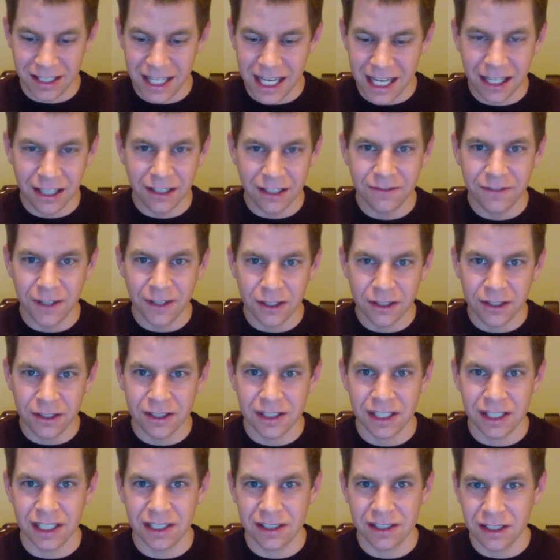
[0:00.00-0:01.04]
take good
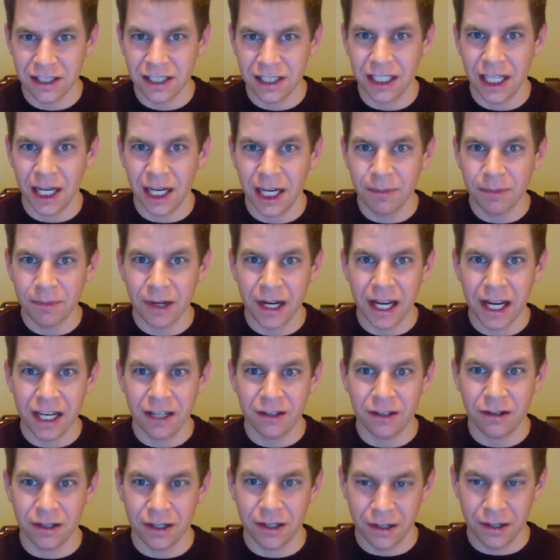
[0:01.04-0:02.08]
photos and is looking to upgrade
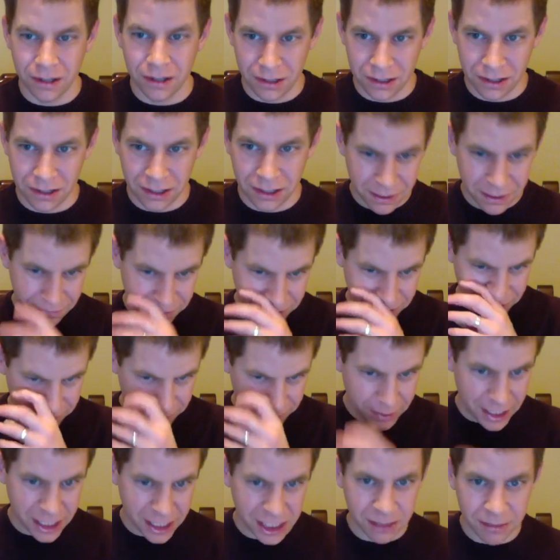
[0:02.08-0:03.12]
or looking for
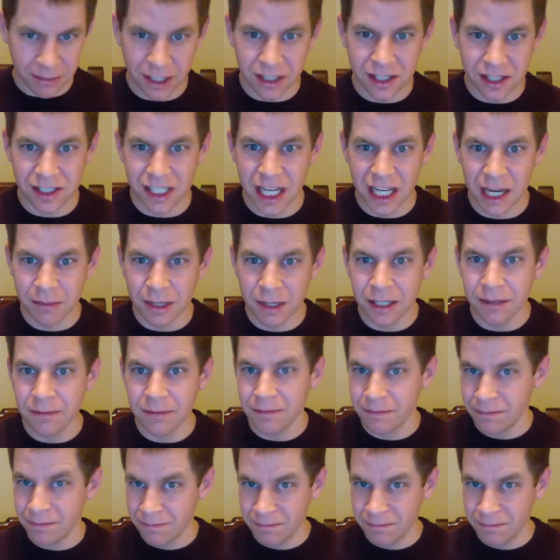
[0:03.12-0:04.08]
information about this camera,